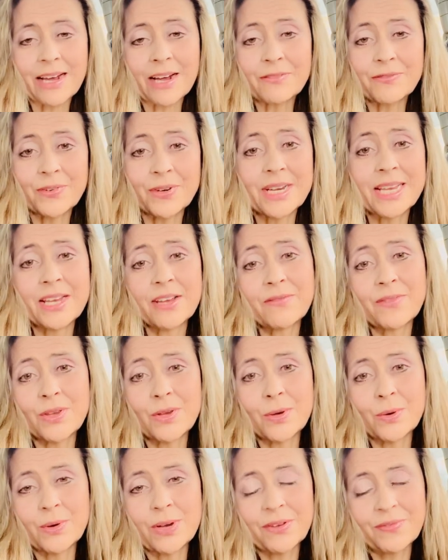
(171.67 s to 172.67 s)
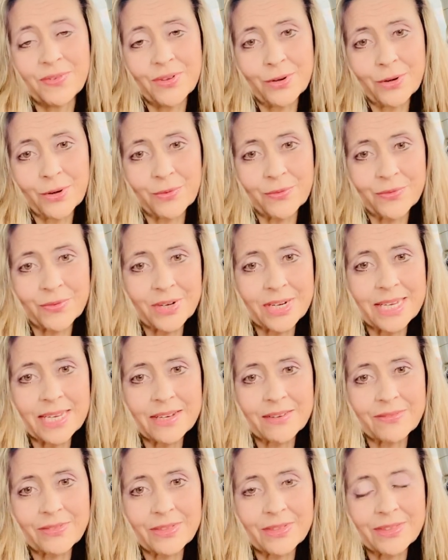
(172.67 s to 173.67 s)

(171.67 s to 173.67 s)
forgive you if you don't forgive